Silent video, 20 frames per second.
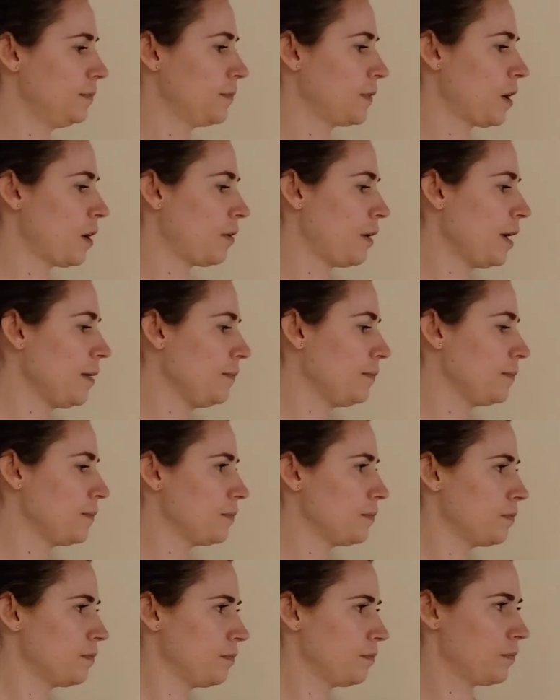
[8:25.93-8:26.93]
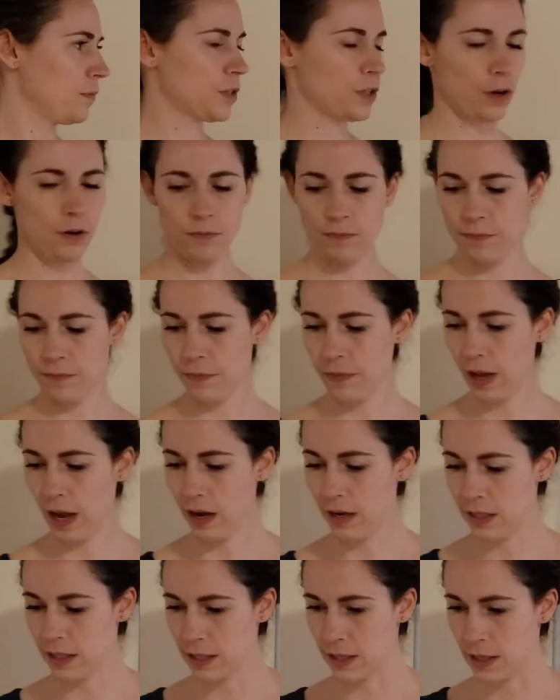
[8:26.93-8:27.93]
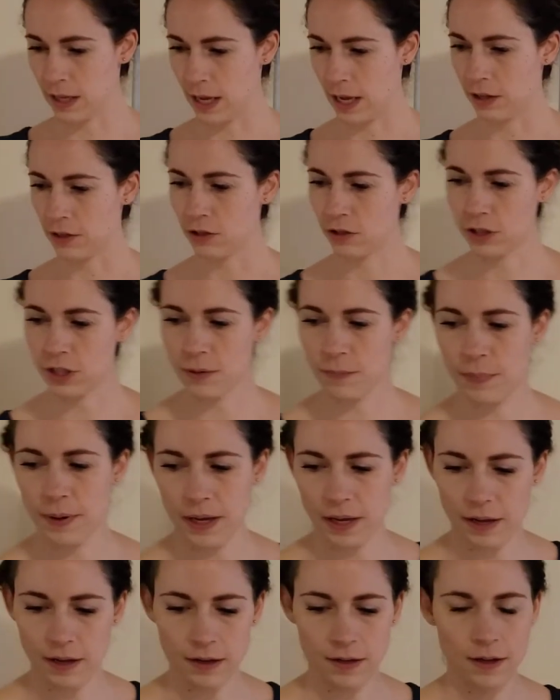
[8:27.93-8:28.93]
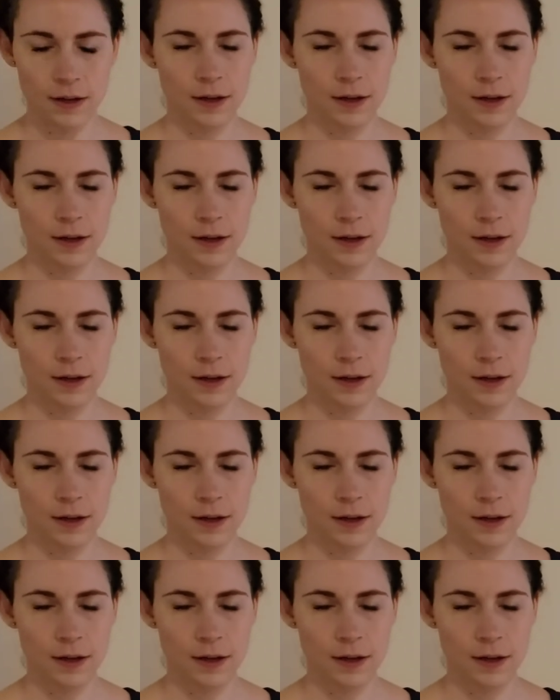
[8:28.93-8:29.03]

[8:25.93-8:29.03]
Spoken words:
All right, so that is the answer to B.